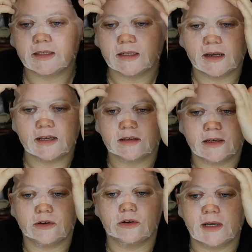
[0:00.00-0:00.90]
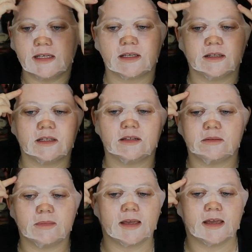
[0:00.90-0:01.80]
And guys, I always get this
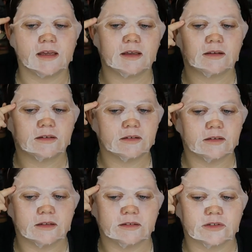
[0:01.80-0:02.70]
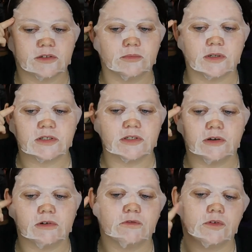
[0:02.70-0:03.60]
in my hair. There is almost
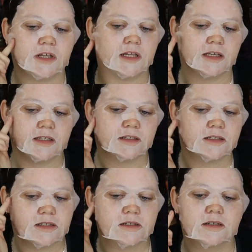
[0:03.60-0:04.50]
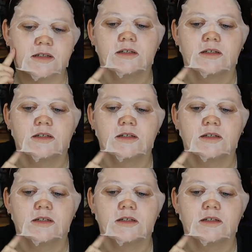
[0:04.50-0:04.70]
no avoiding it.